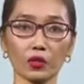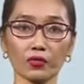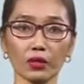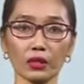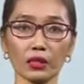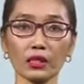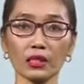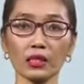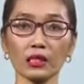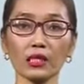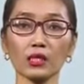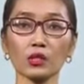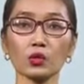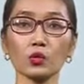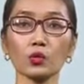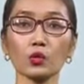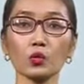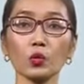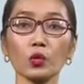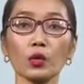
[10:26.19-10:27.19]
of the
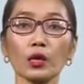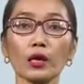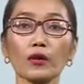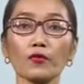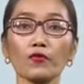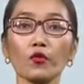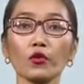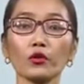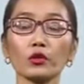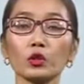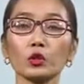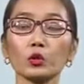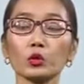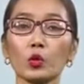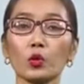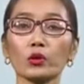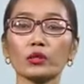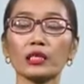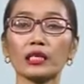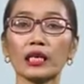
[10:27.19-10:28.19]
deceased ruler for the
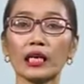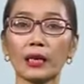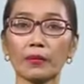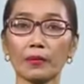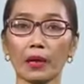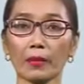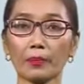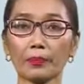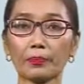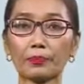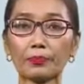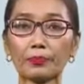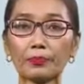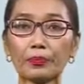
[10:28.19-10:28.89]
throne came up.